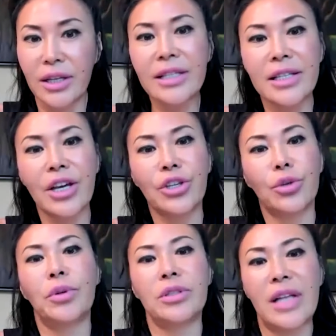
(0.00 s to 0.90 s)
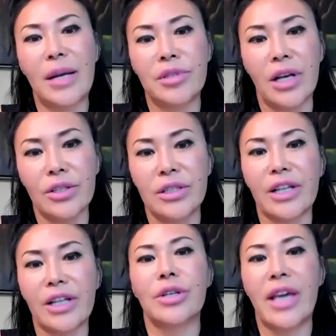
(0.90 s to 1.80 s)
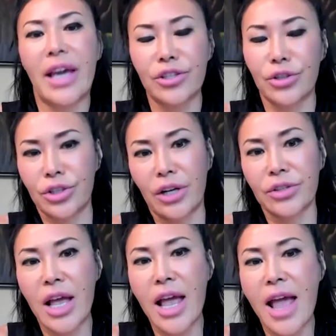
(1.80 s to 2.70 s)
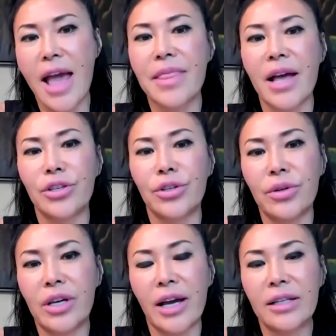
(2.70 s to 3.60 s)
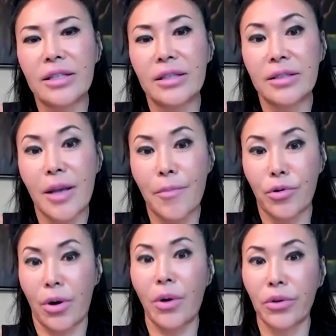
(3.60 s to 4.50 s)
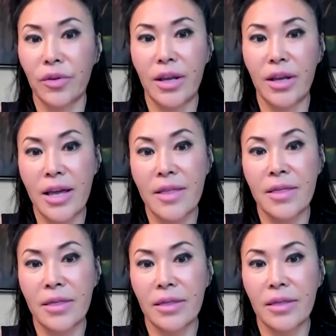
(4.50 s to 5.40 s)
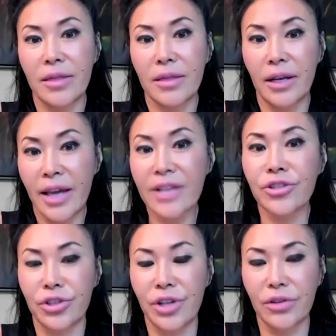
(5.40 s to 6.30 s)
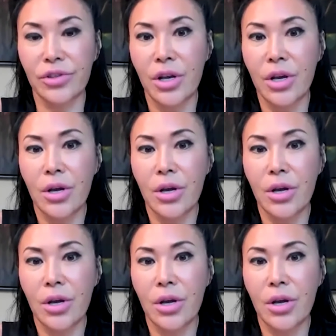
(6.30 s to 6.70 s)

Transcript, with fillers: Let's say you put stem cells next to cancer cells, and then you get some growth in the cancer cells.